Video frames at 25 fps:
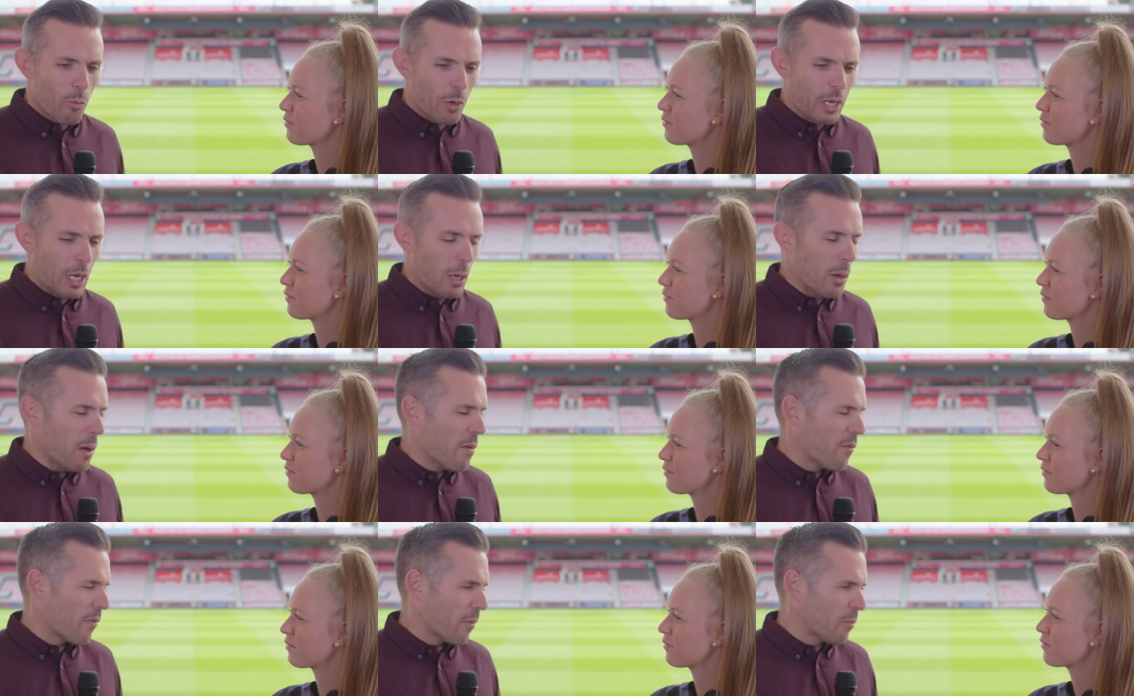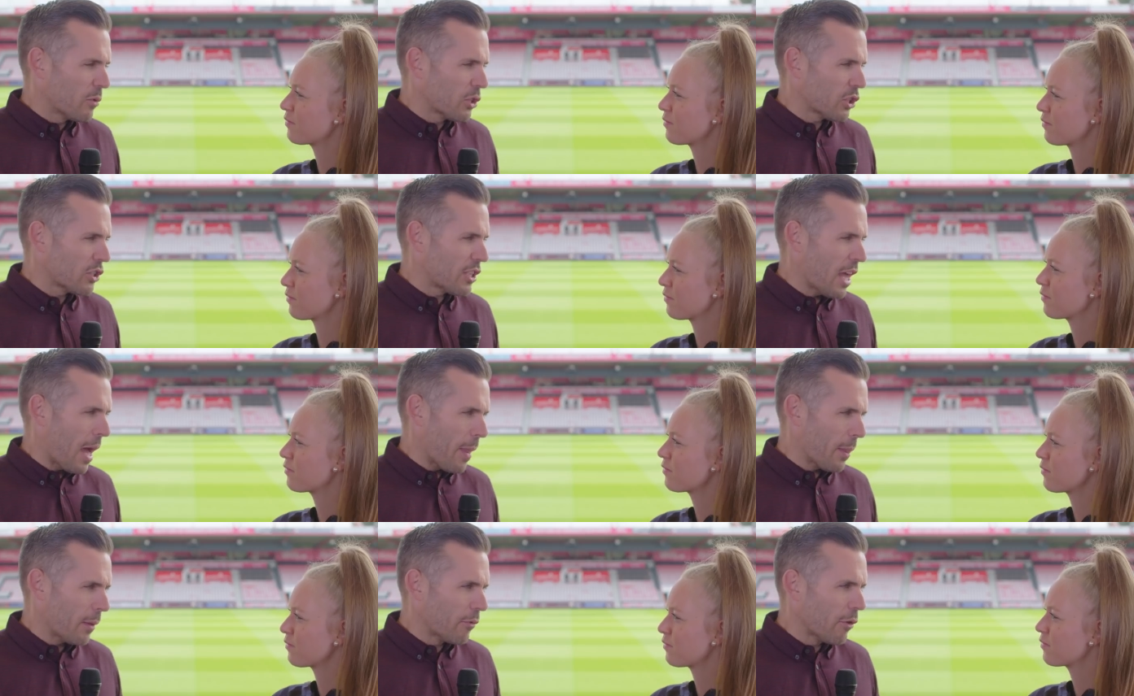Speaker 1: we know him from
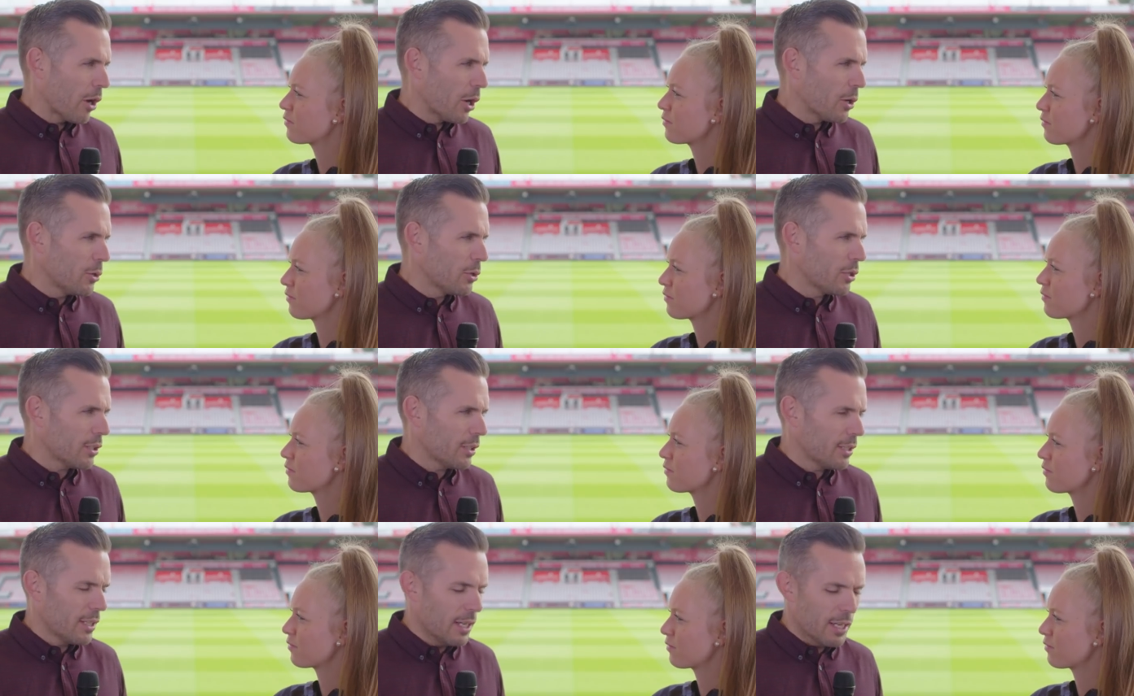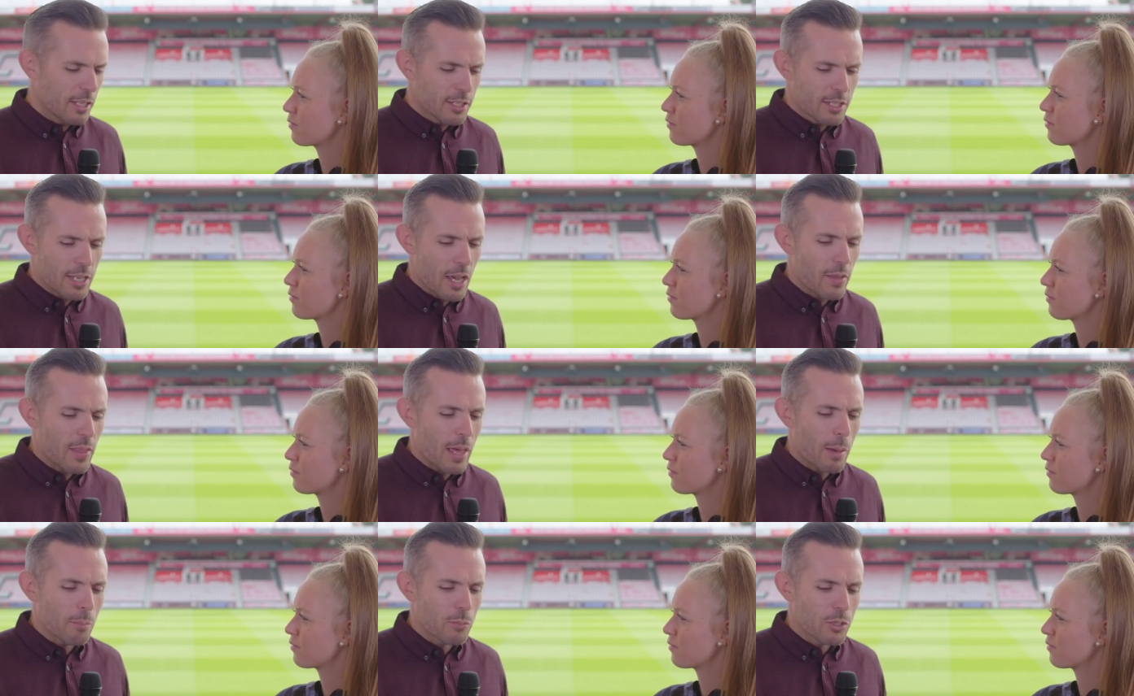just down the road at
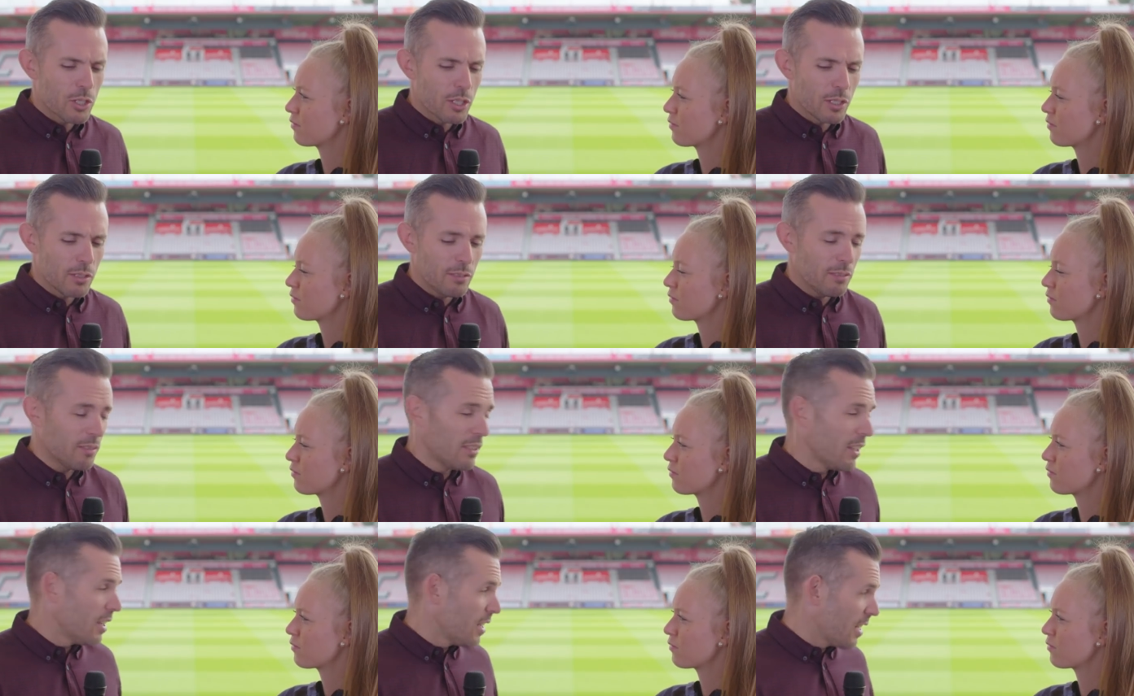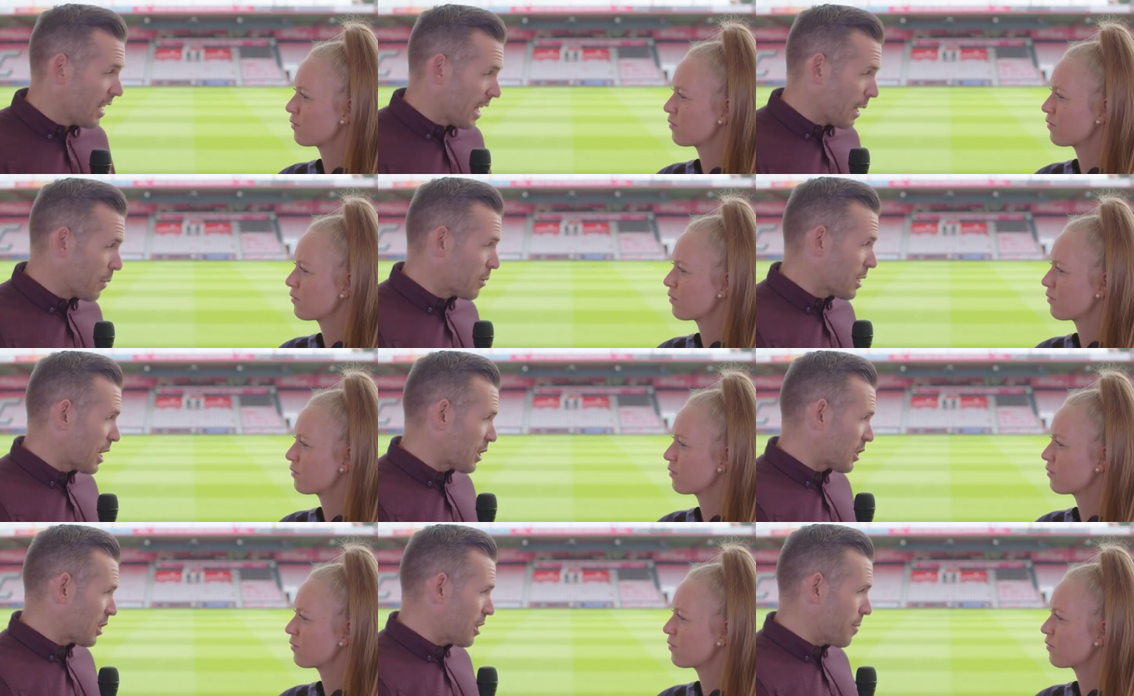Southampton. He
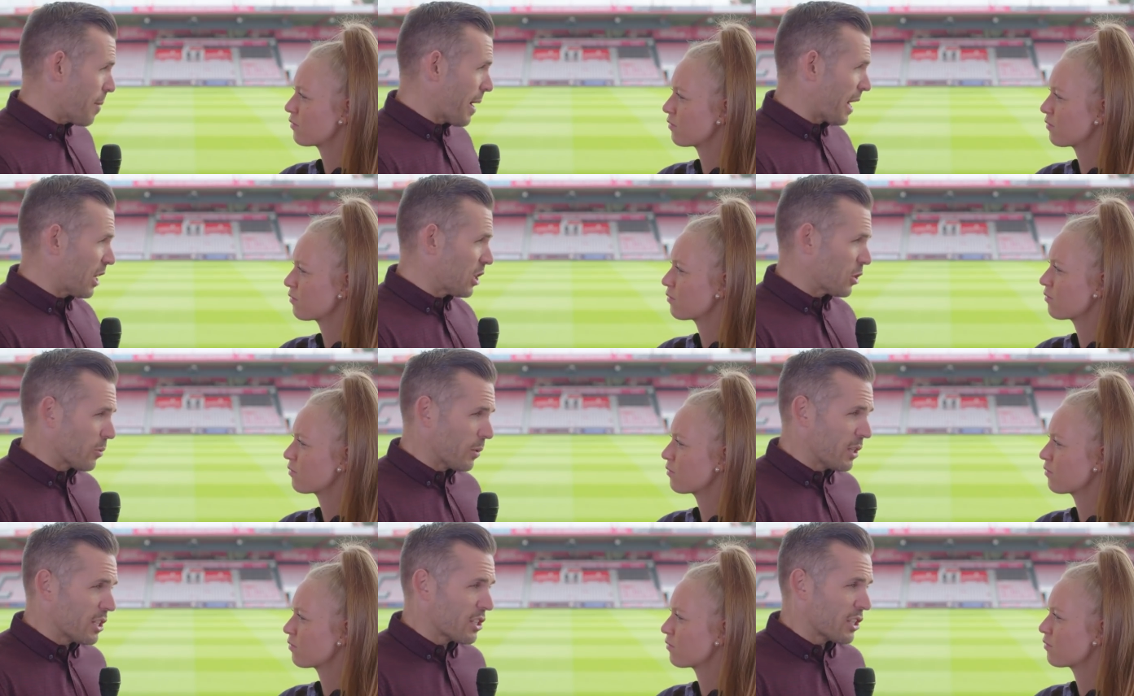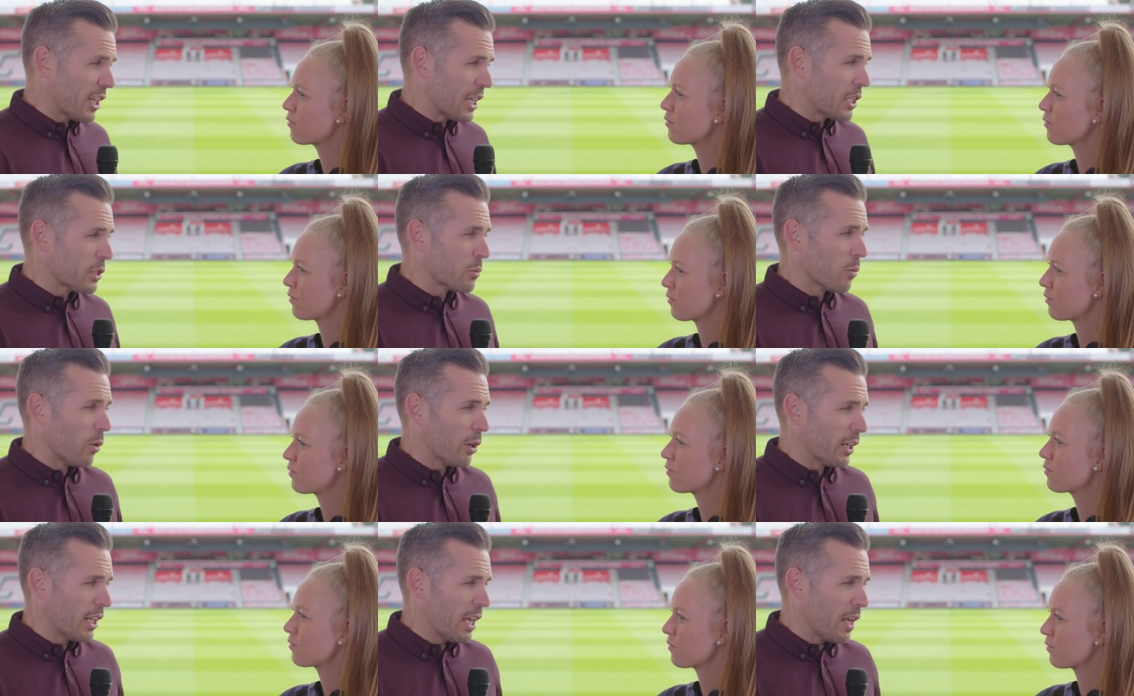was actually the manager when
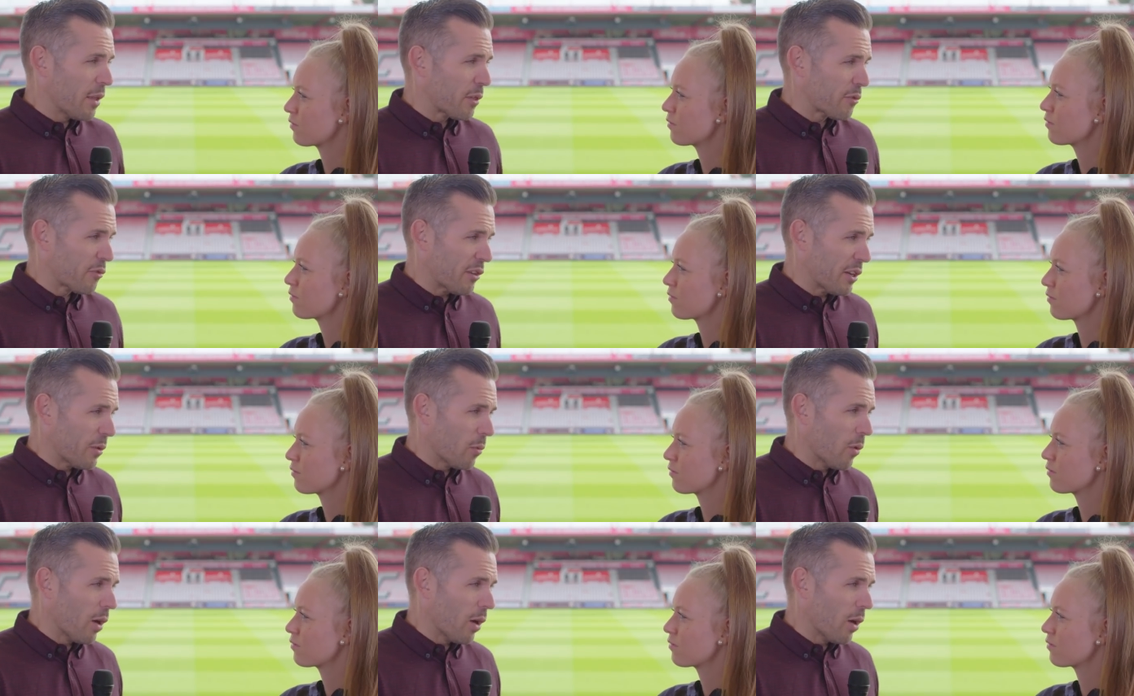Saints won here 3